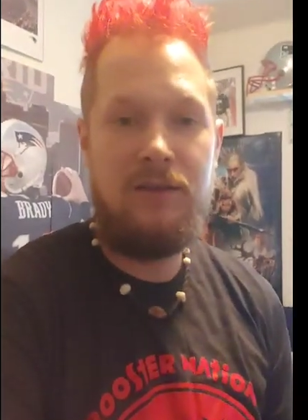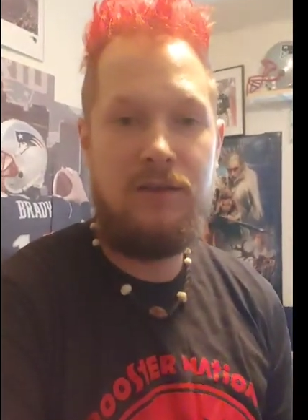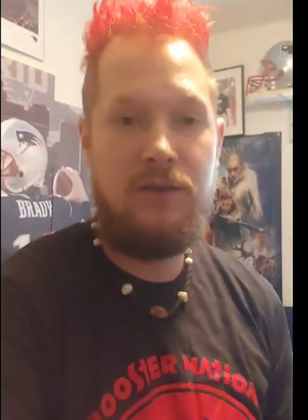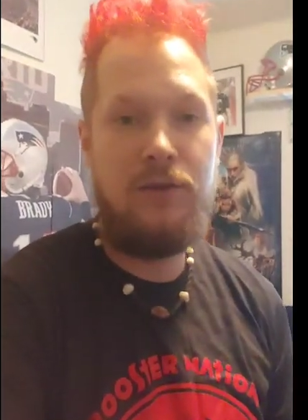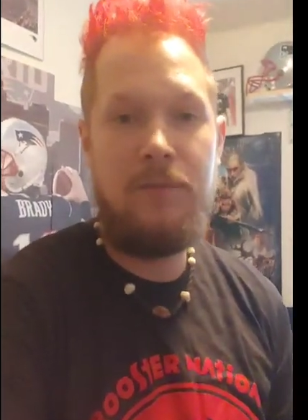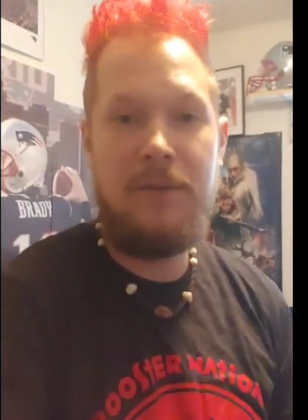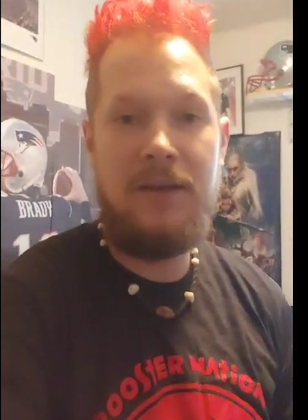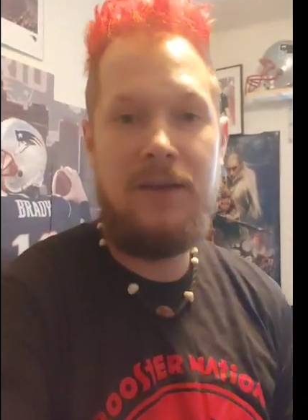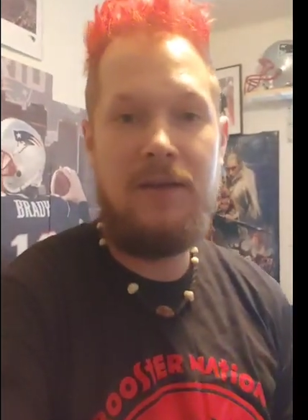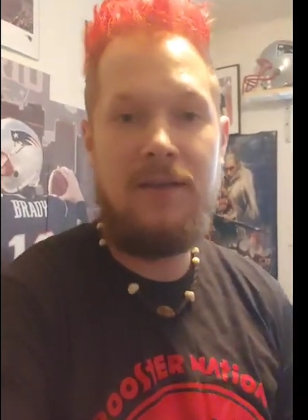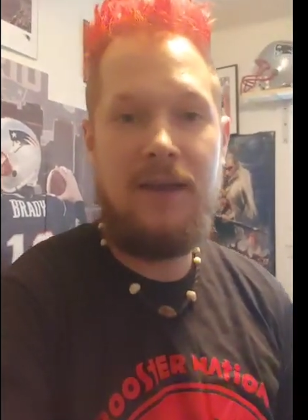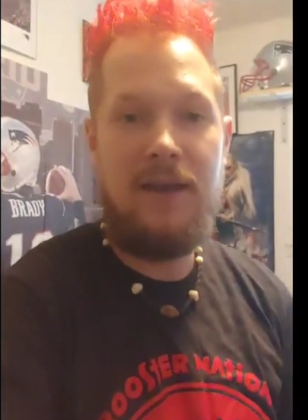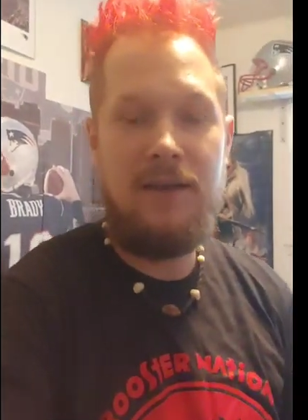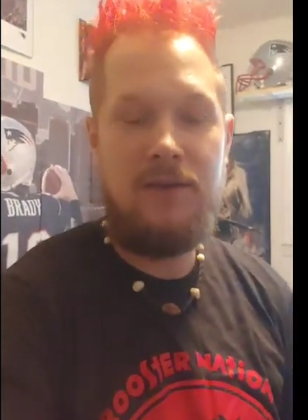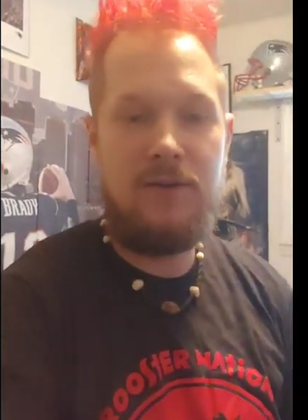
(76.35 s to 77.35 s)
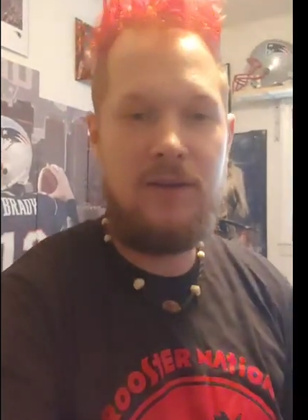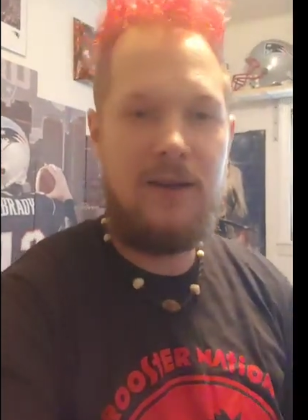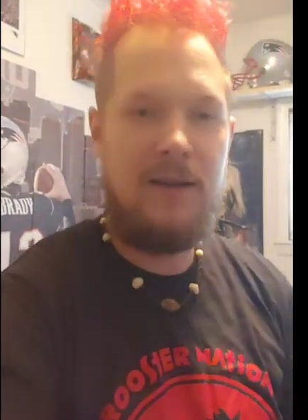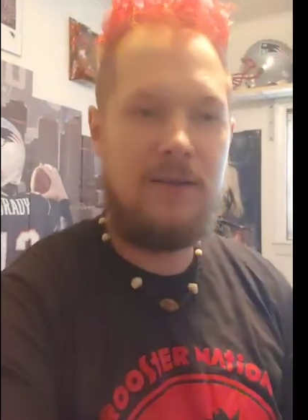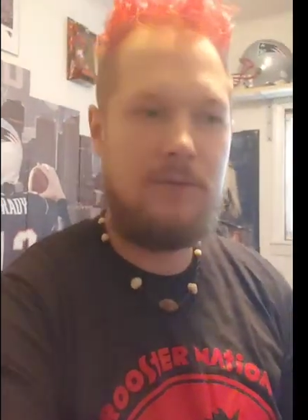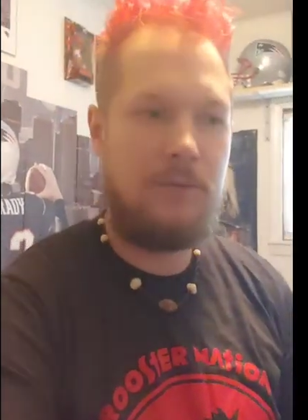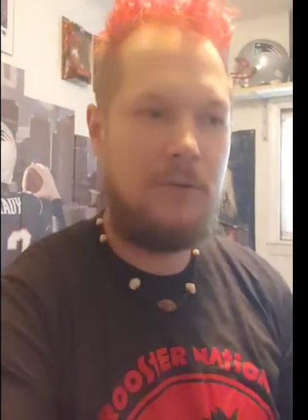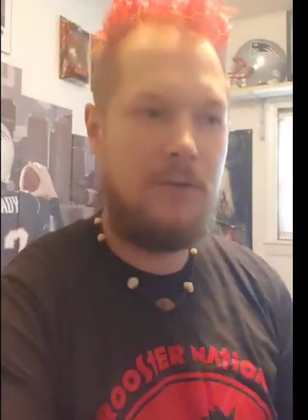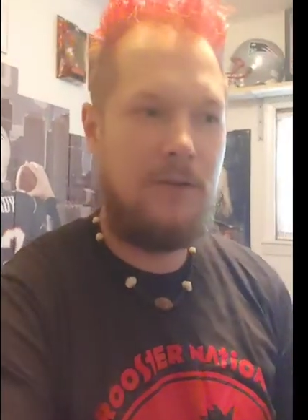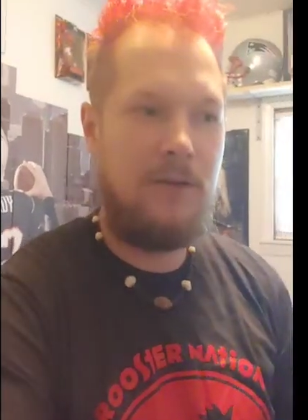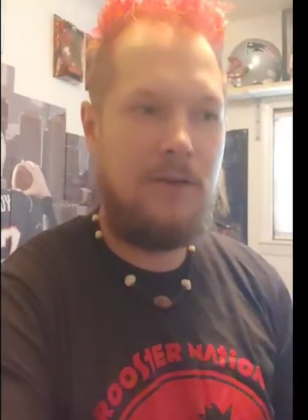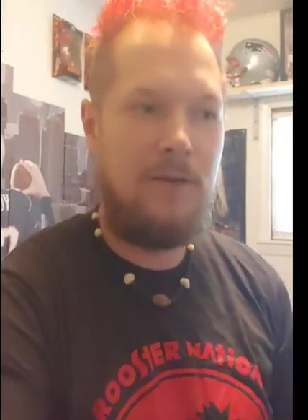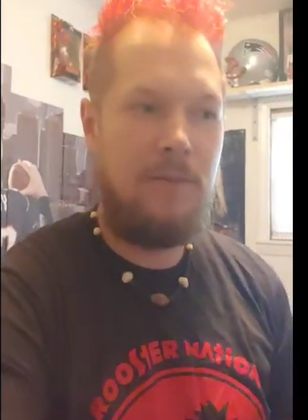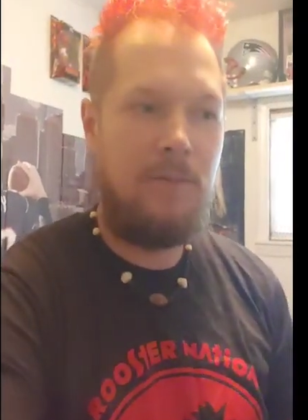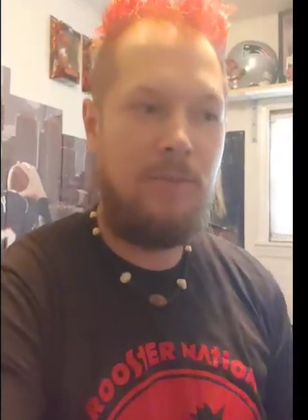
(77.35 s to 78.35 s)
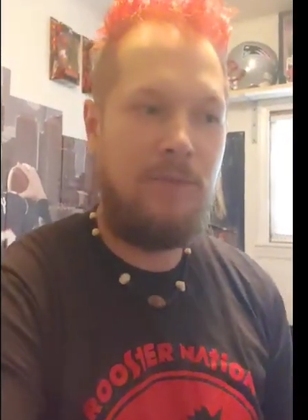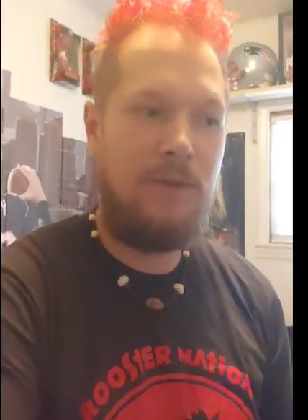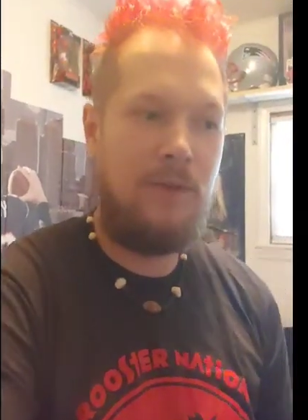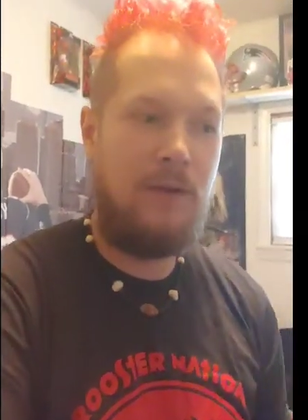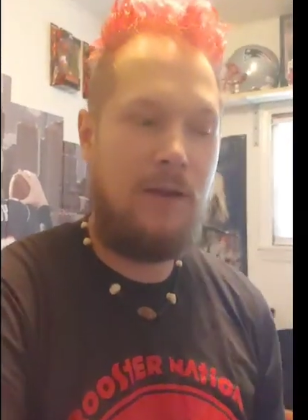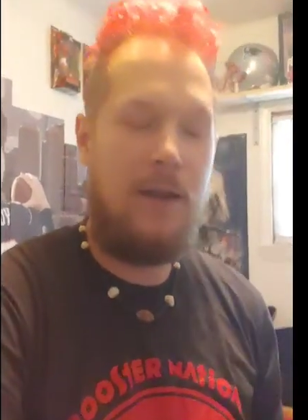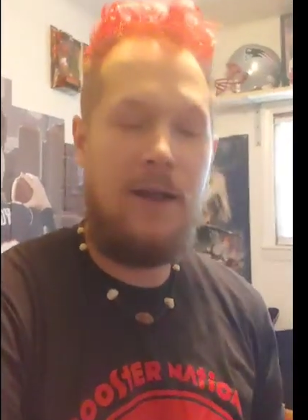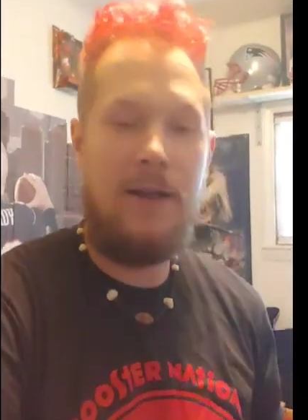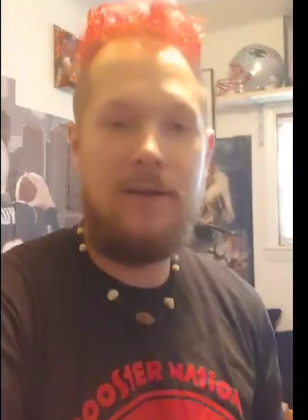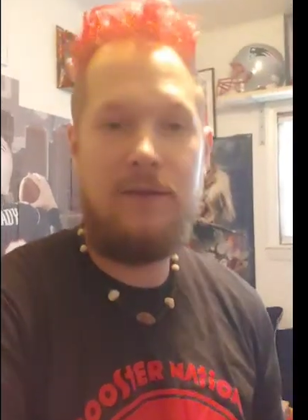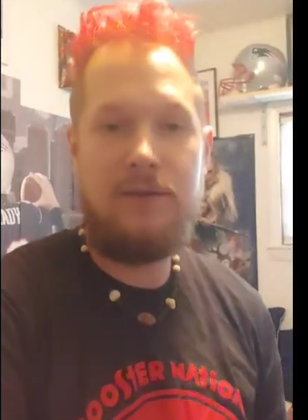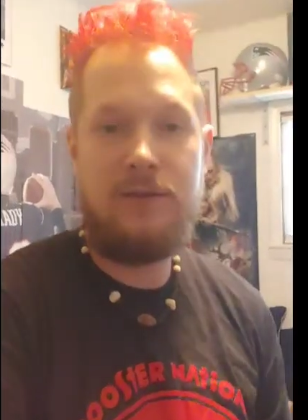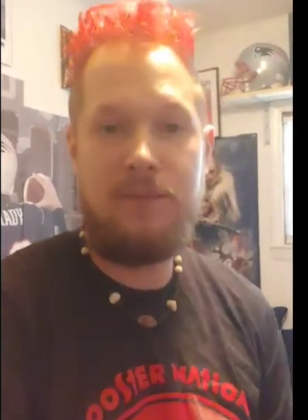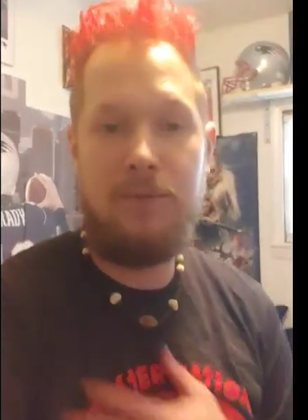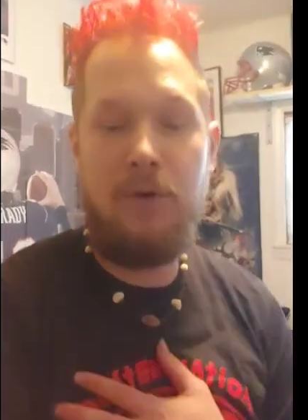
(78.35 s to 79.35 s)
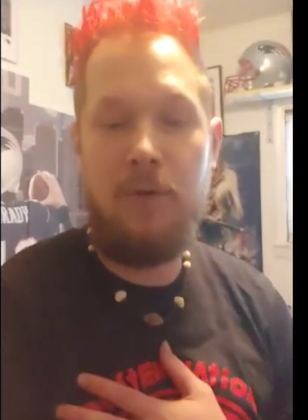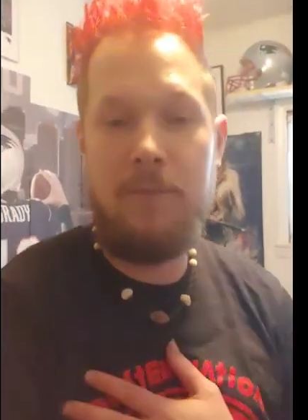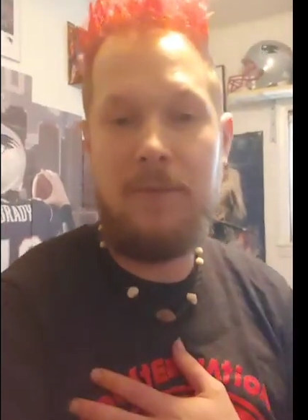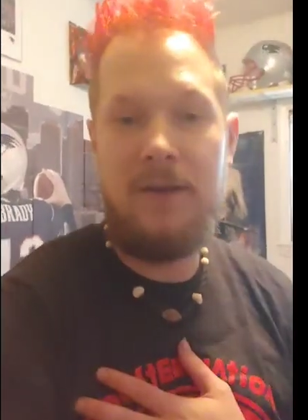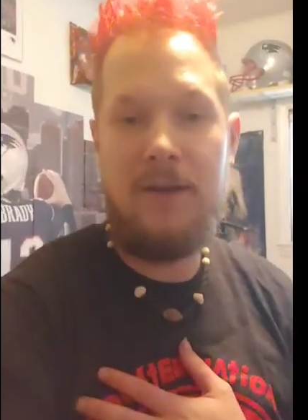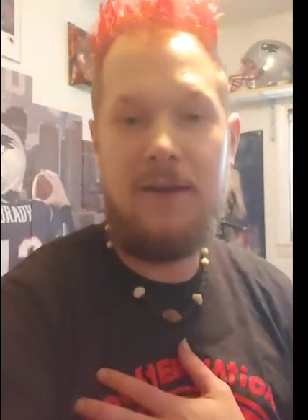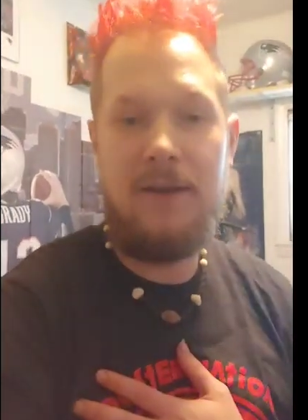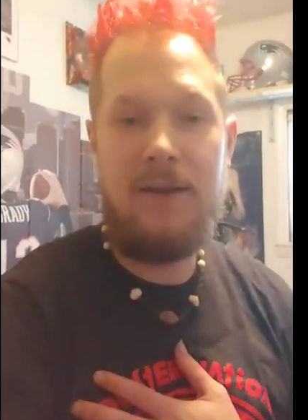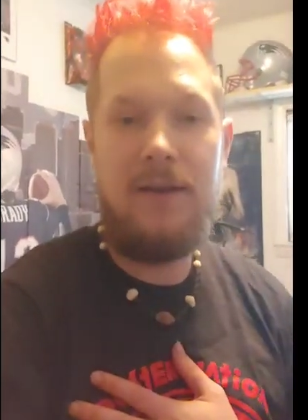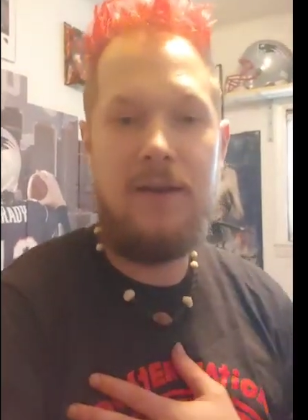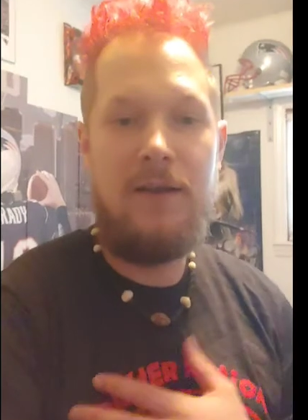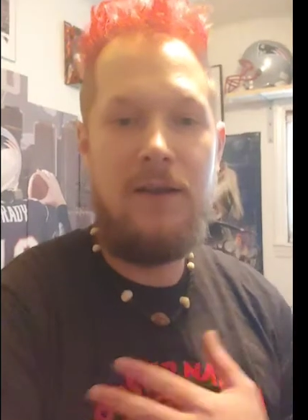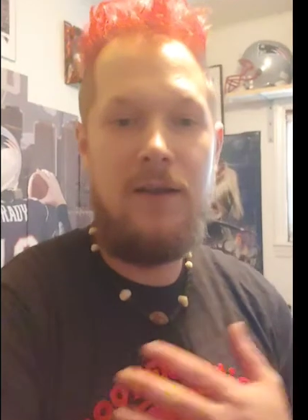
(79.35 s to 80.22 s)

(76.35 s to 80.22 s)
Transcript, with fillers: to me that you guys really like support me.